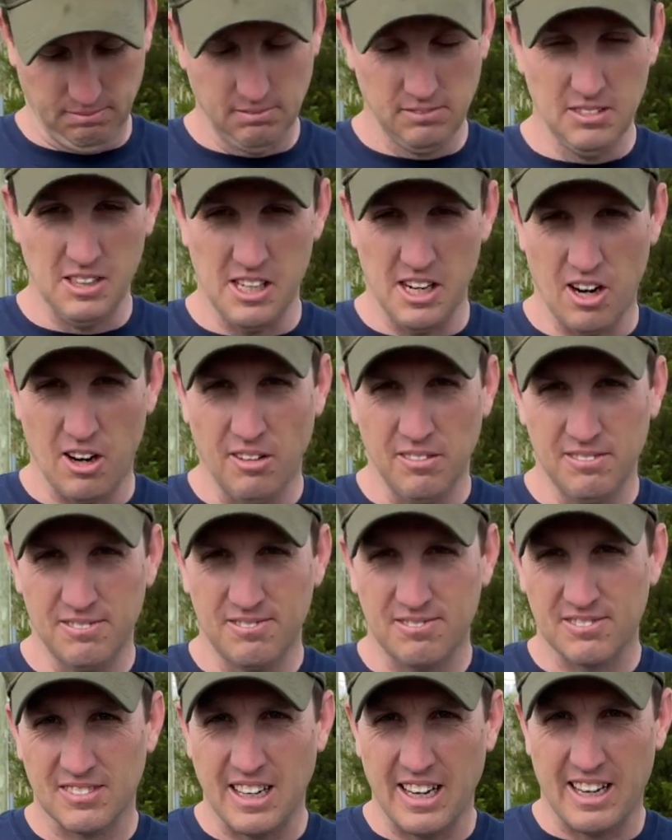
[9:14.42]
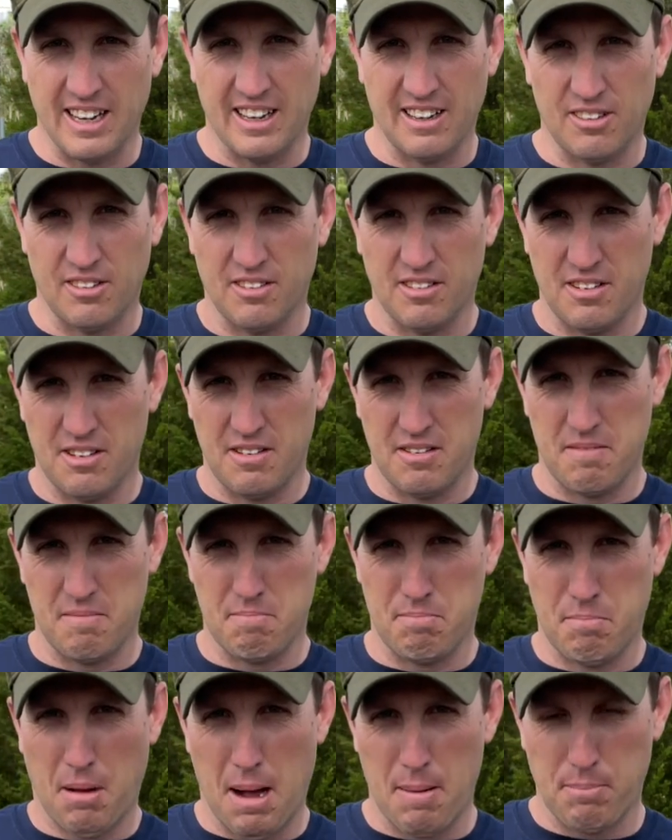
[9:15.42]
you know, and
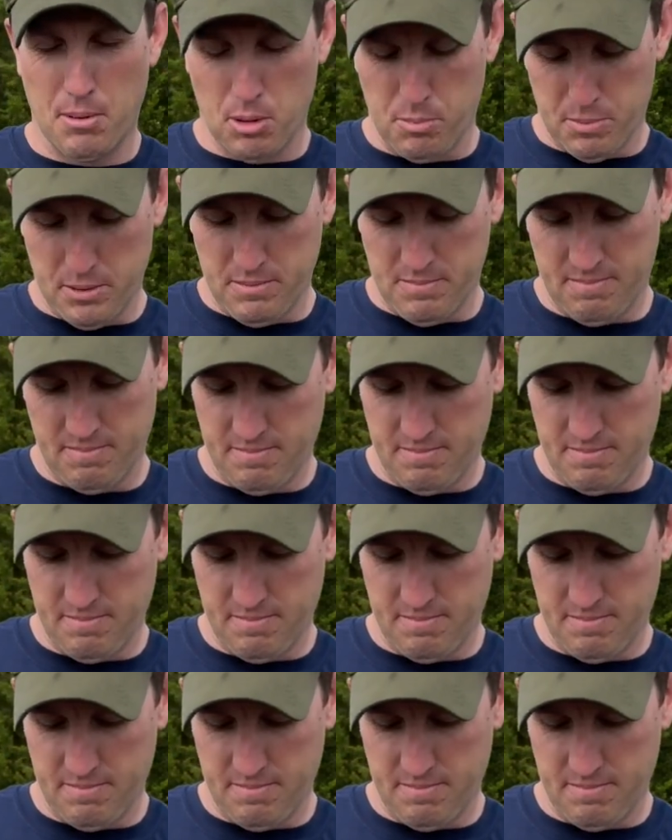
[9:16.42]
pop open